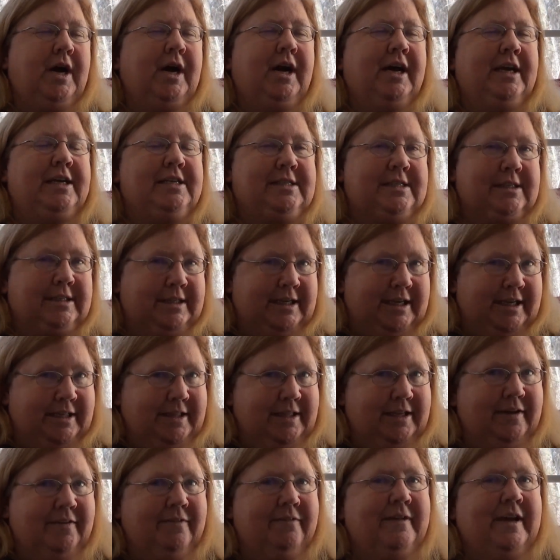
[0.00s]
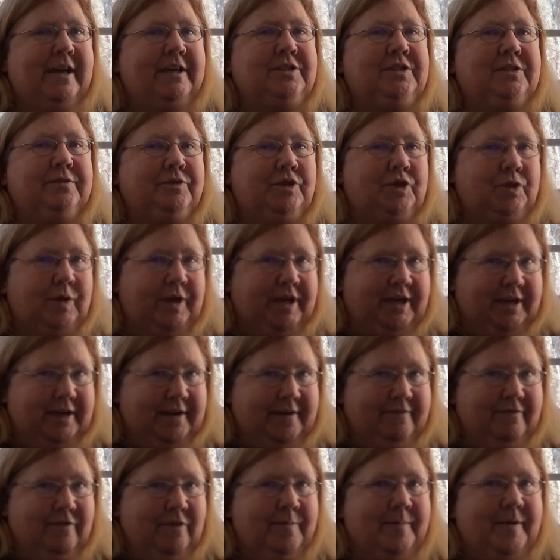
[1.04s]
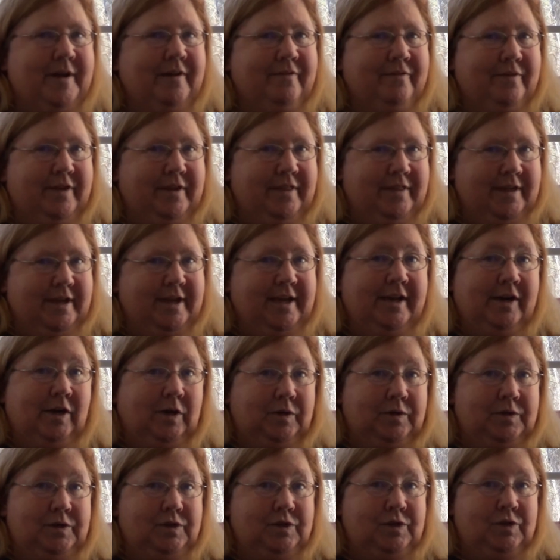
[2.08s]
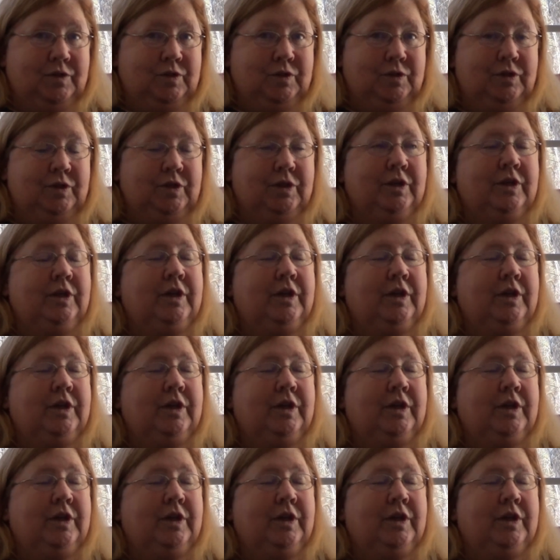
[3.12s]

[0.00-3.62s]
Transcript: isolate the effects of training from everything else. Mm-hmm.